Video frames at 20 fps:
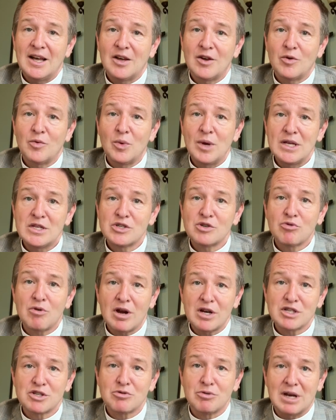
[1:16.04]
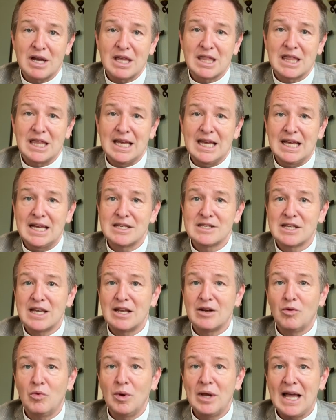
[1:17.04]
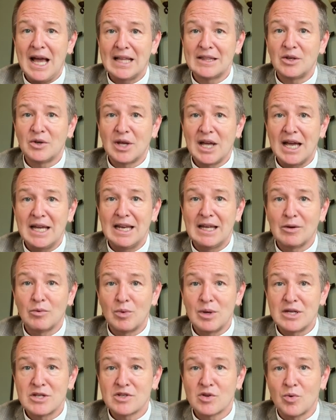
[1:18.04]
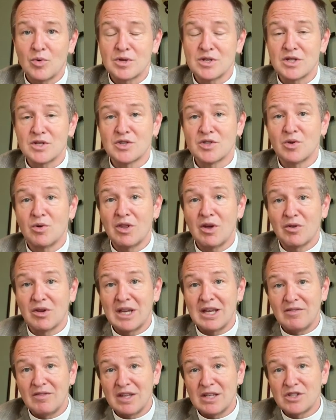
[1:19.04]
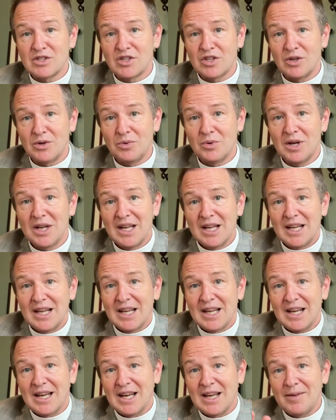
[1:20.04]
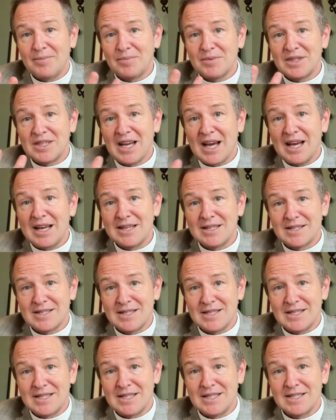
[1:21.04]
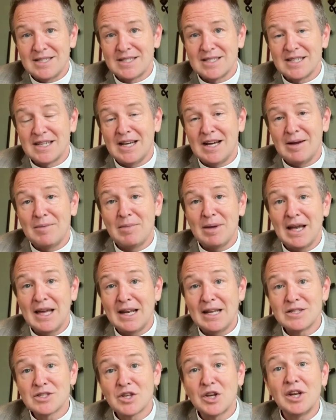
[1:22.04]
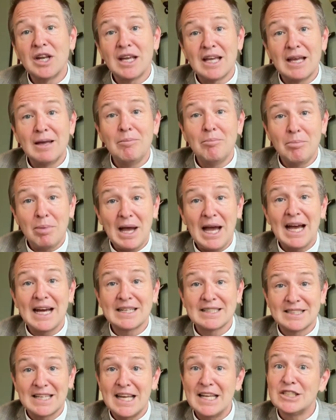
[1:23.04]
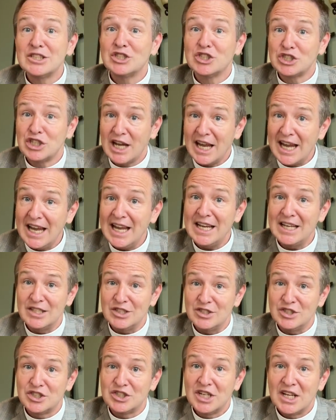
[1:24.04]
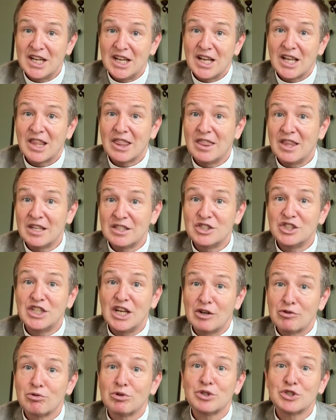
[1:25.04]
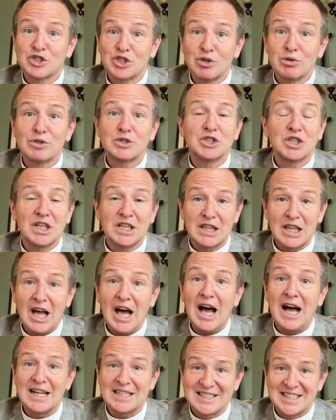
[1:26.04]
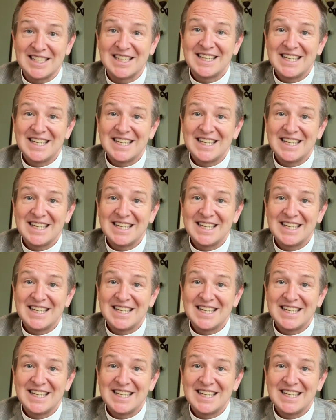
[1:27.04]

restructuring things and reallocating resources so they're given to dioceses, and it's going to impact and change the general church a lot.